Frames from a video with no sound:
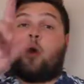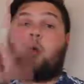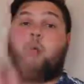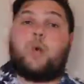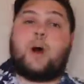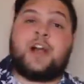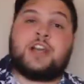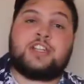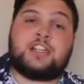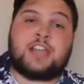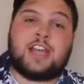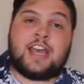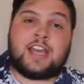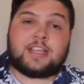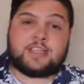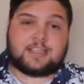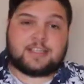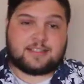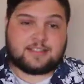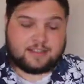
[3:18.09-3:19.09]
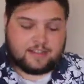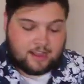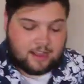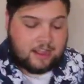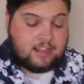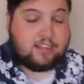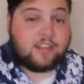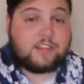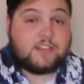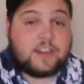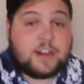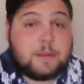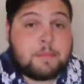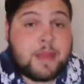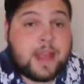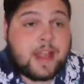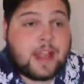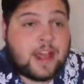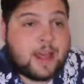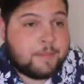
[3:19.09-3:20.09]
Watch this. And I lifted it
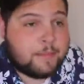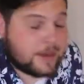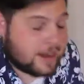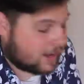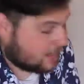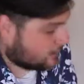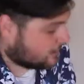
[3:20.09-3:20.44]
back up and I